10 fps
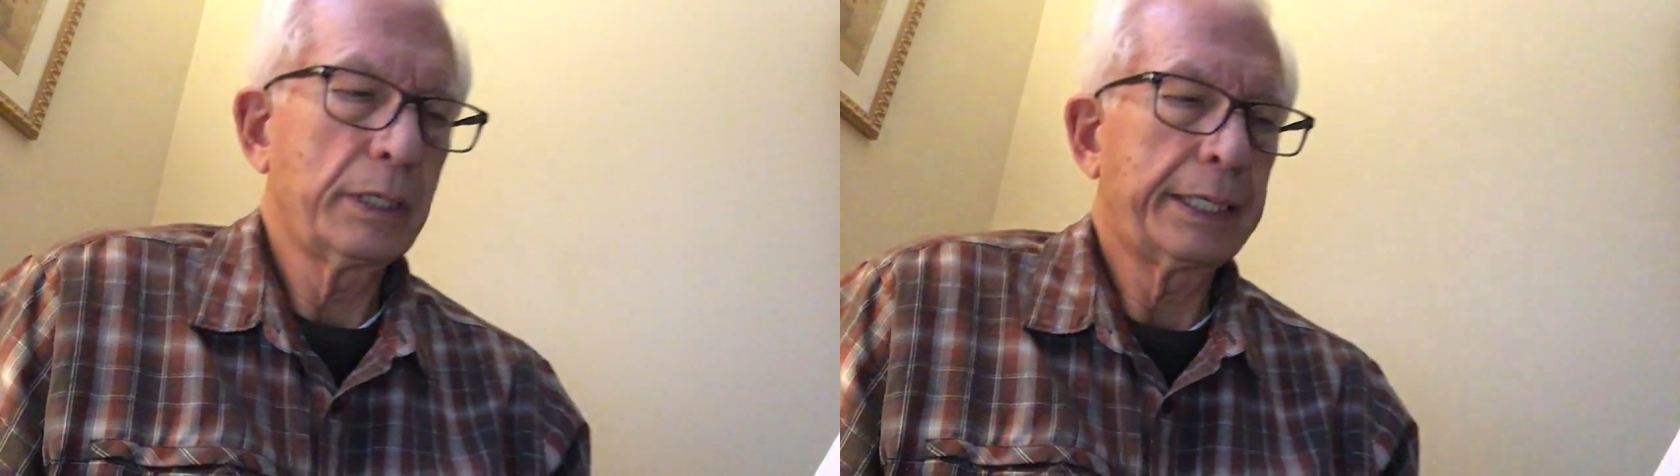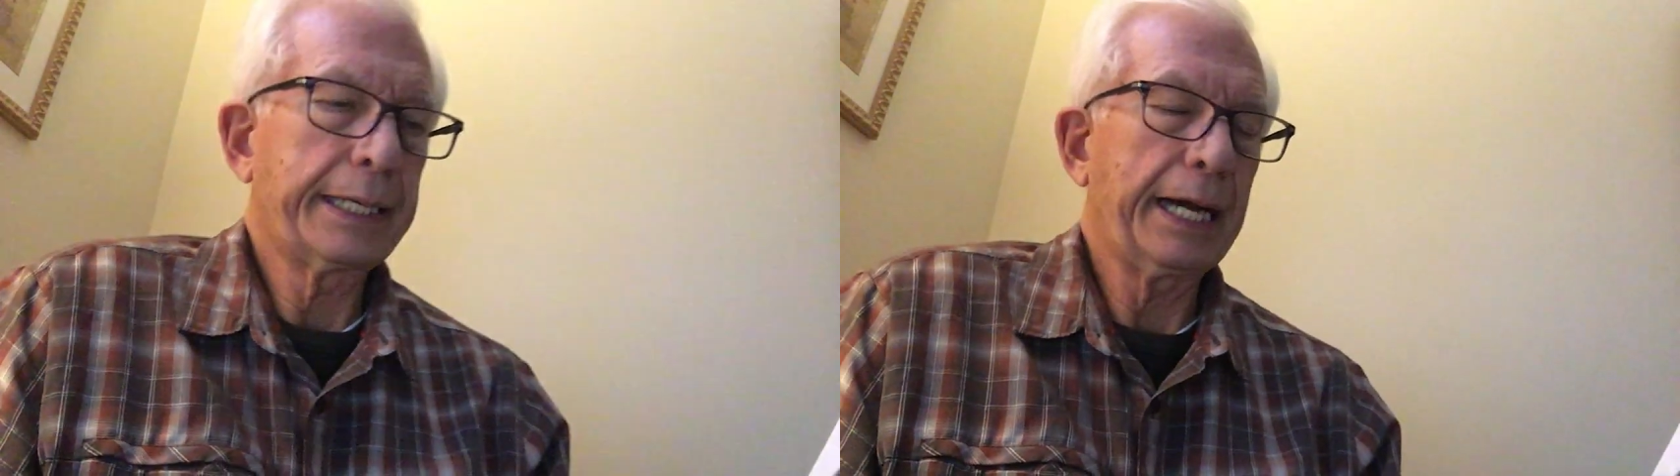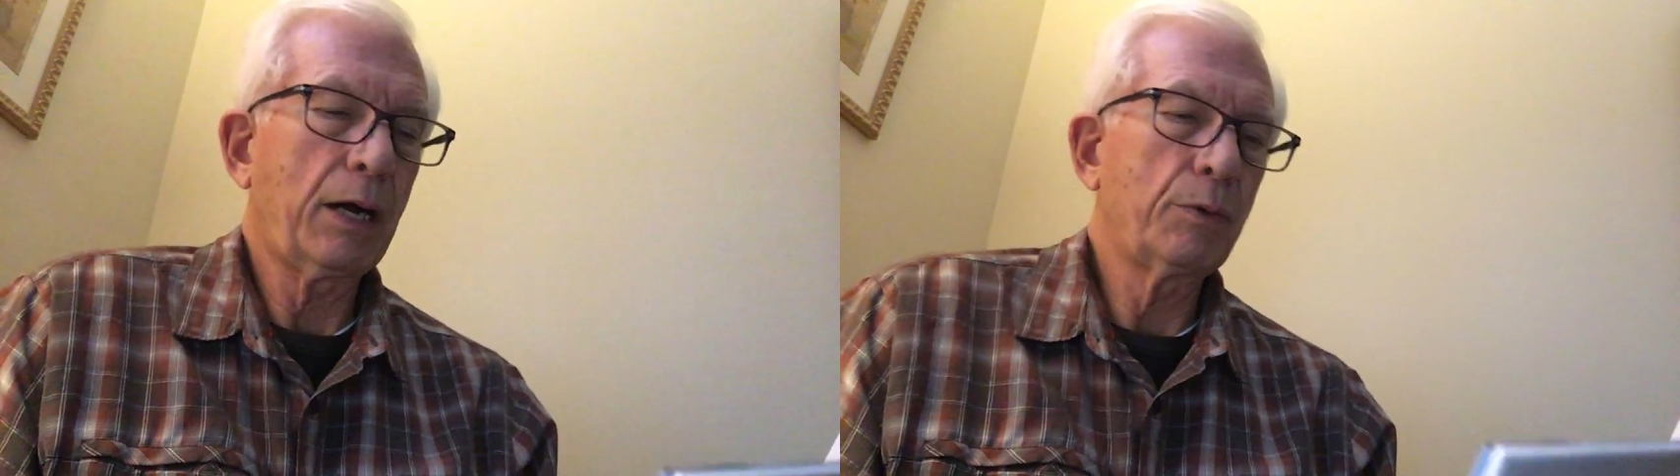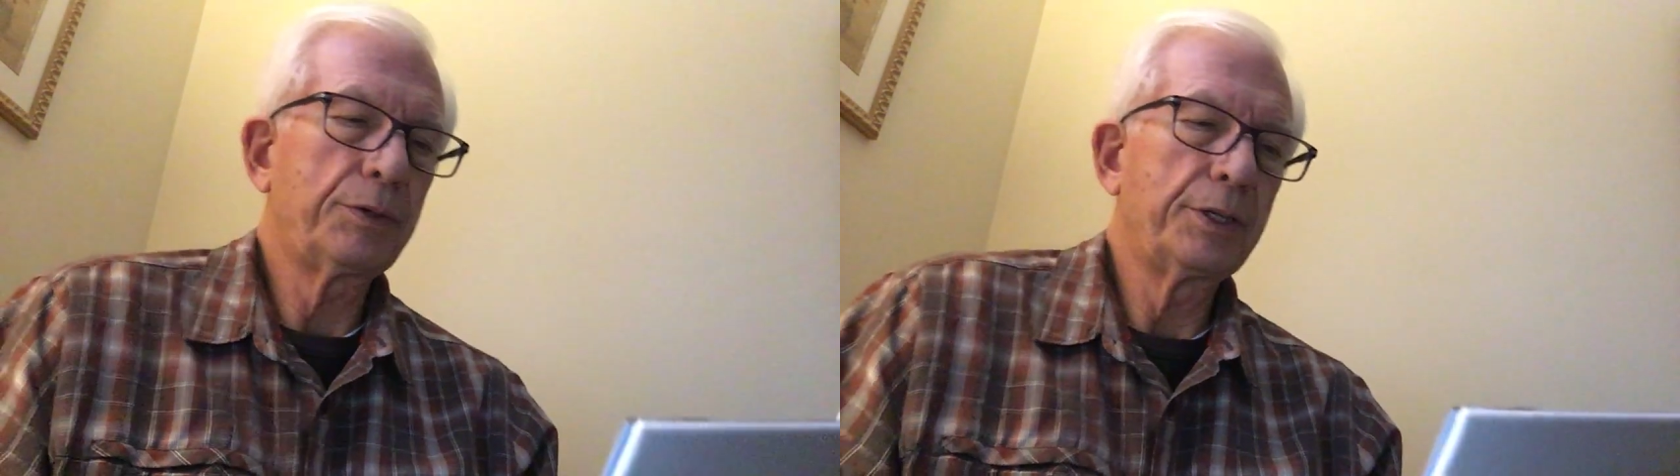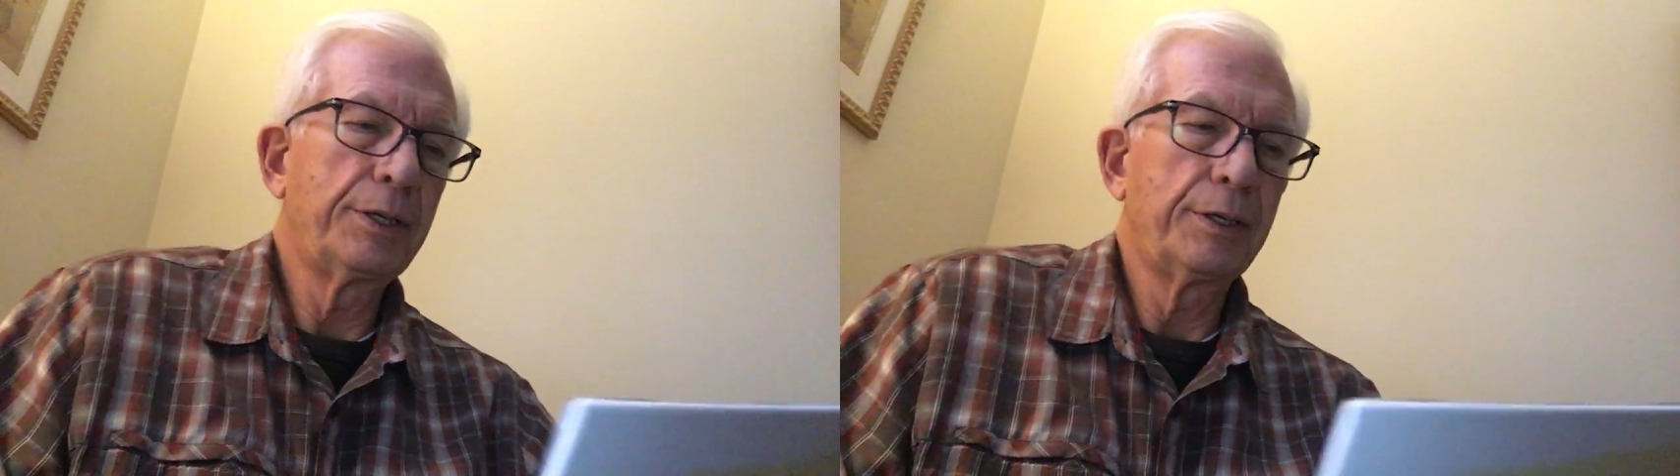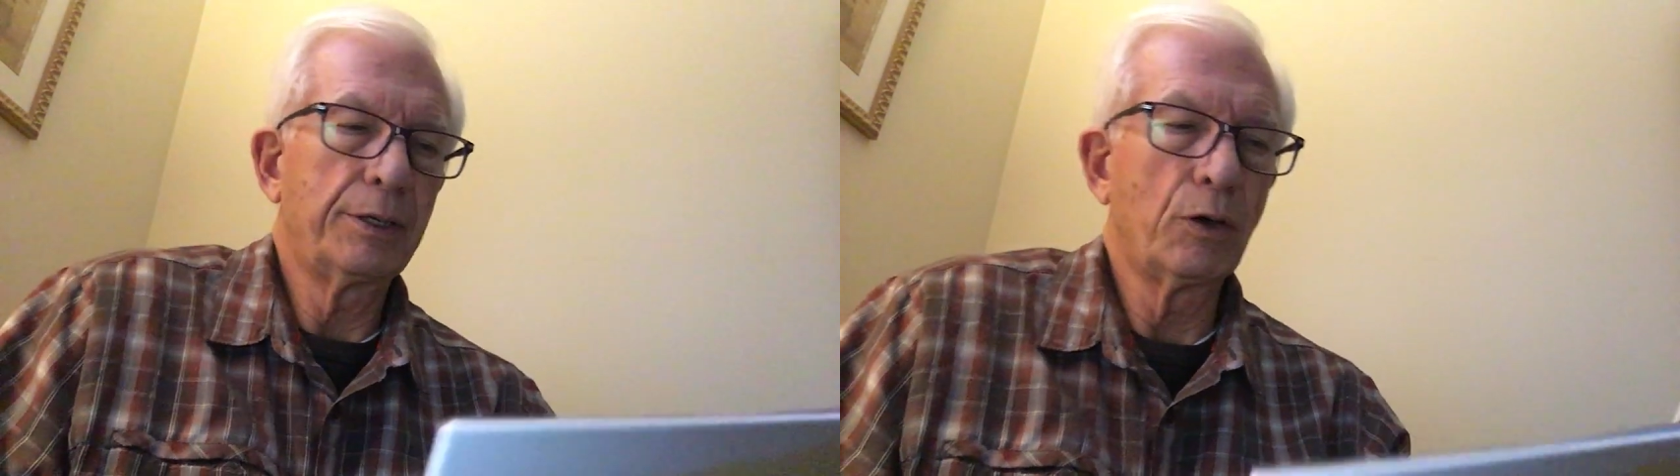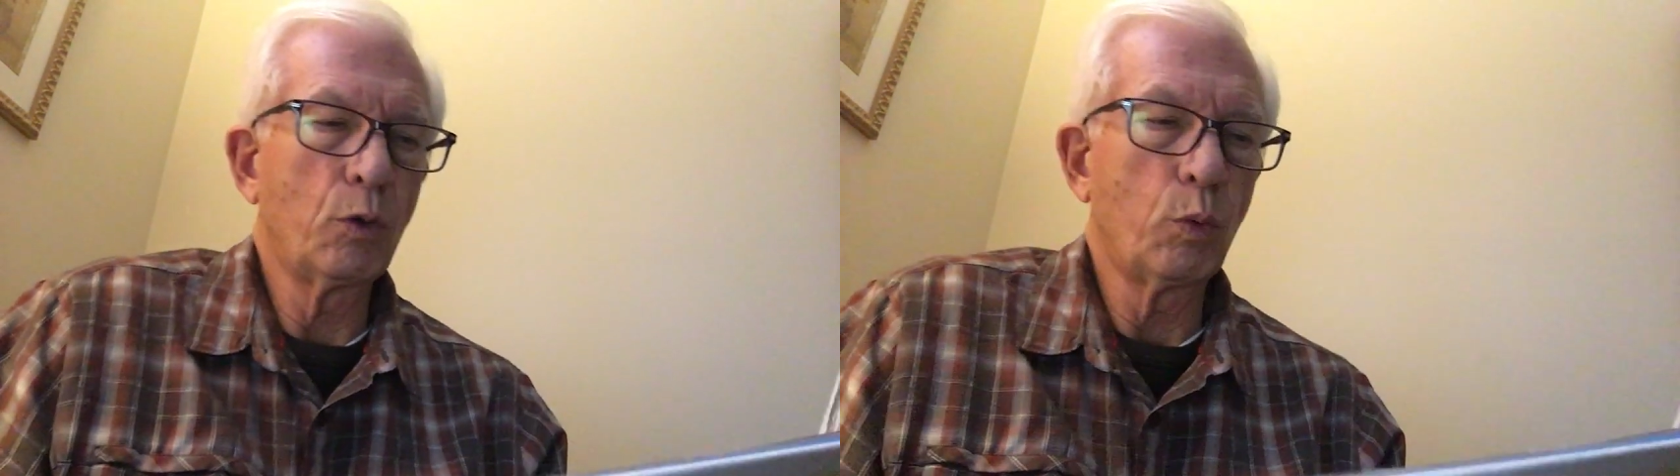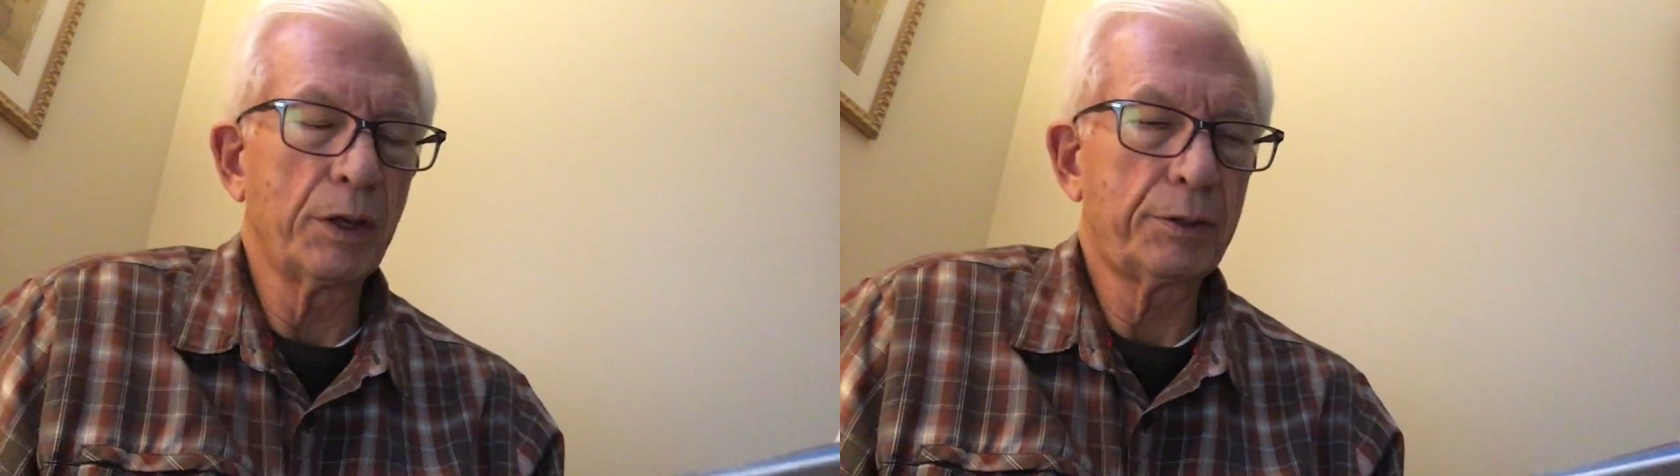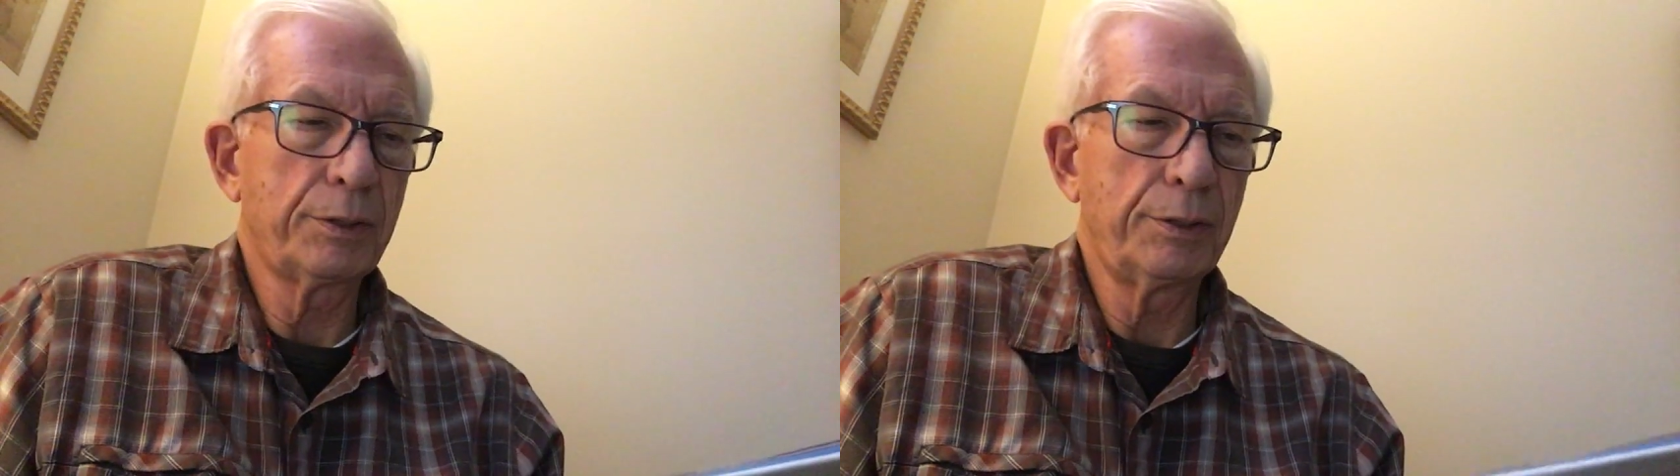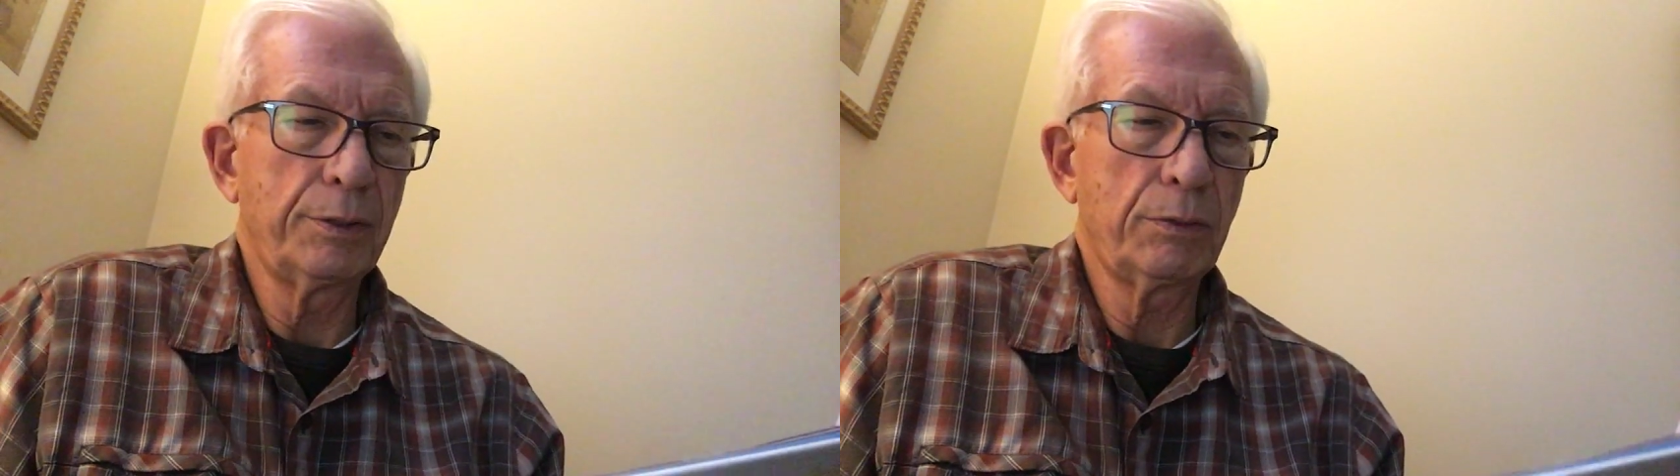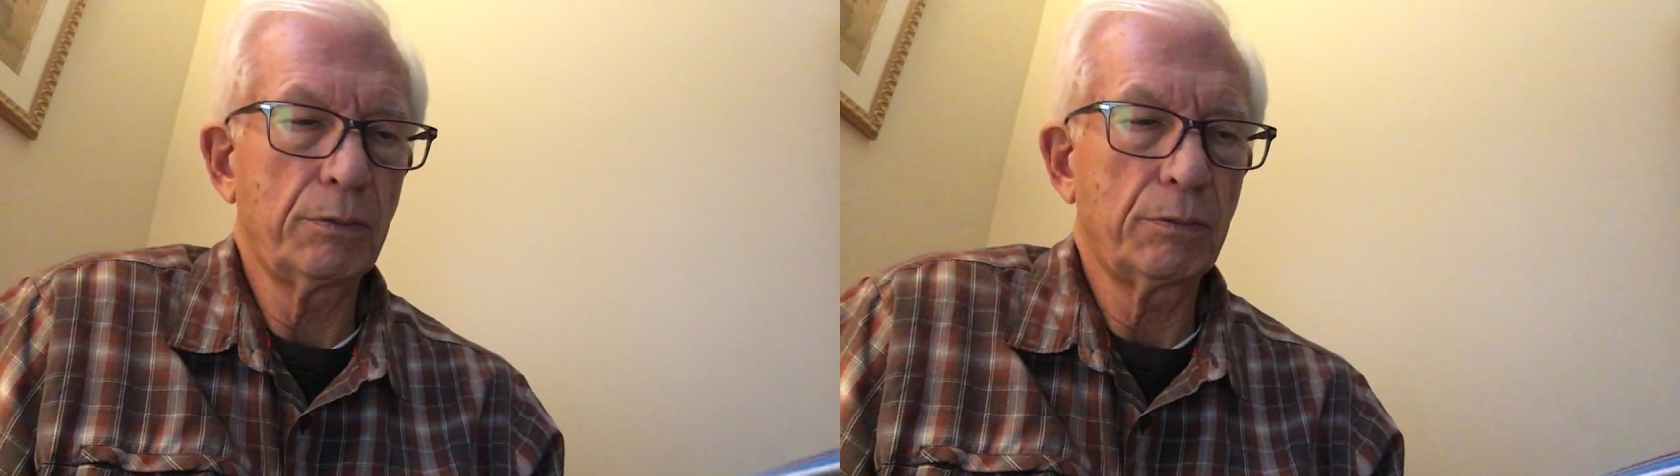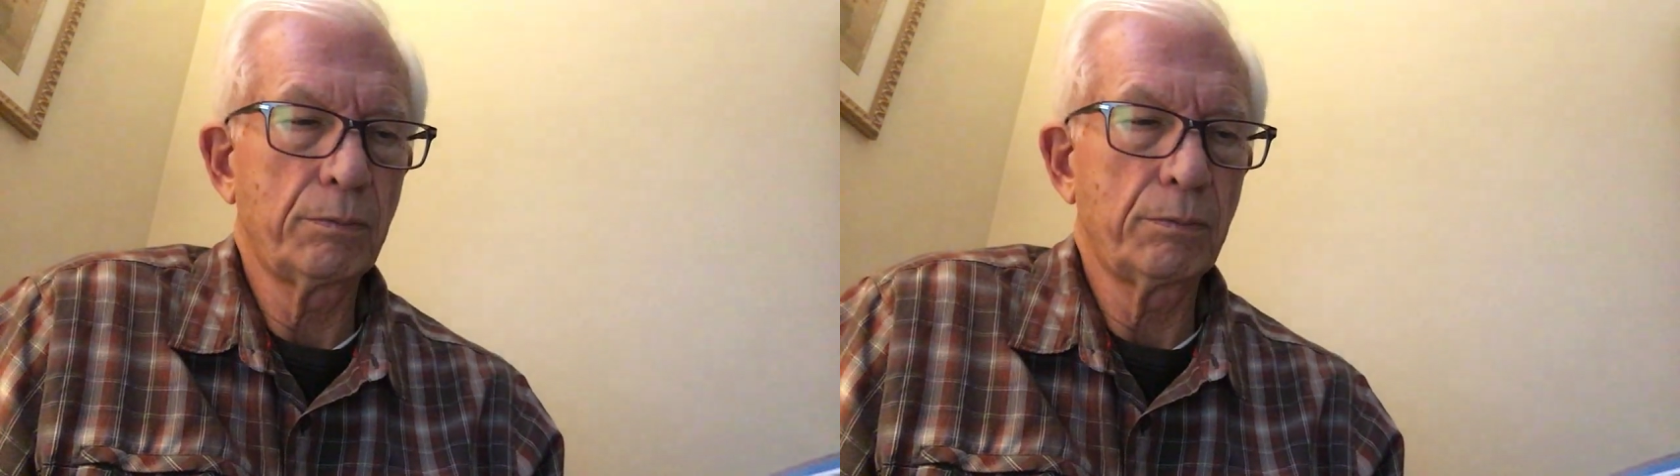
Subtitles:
Cow didn't know what to do.